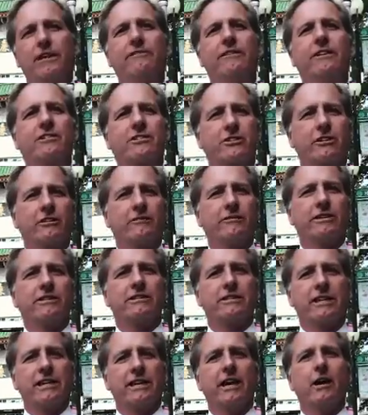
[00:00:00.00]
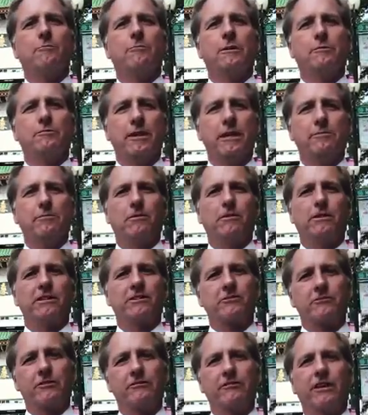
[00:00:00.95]
giving service and helping people
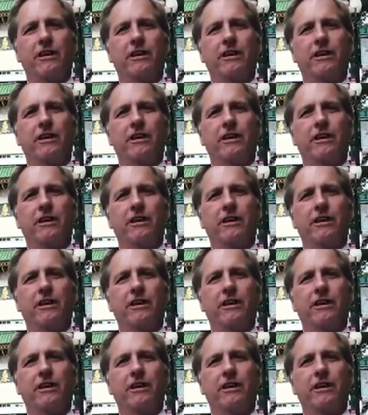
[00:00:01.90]
that's driven